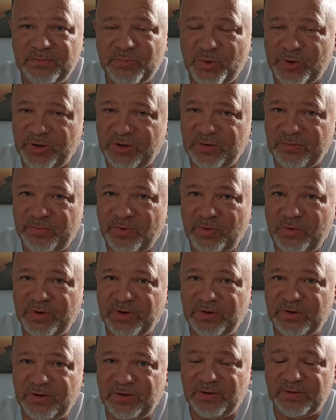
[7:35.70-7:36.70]
Pretty good
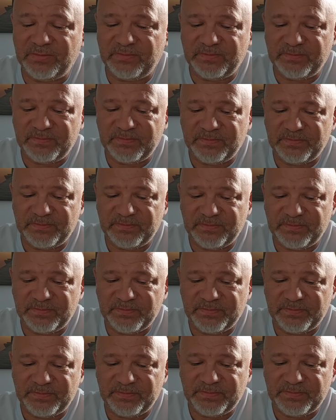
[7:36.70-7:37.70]
point, huh?
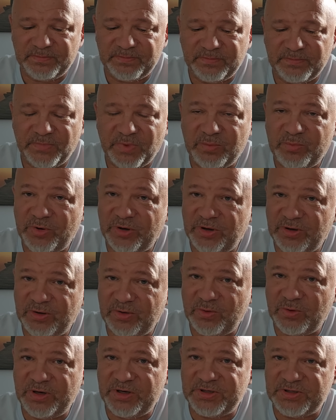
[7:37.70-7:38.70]
Pretty
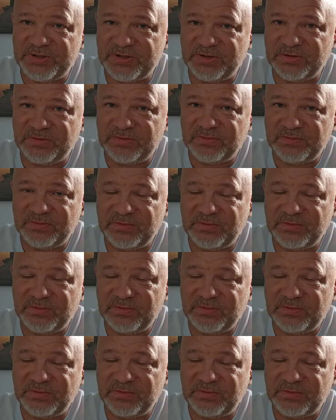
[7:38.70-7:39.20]
good question.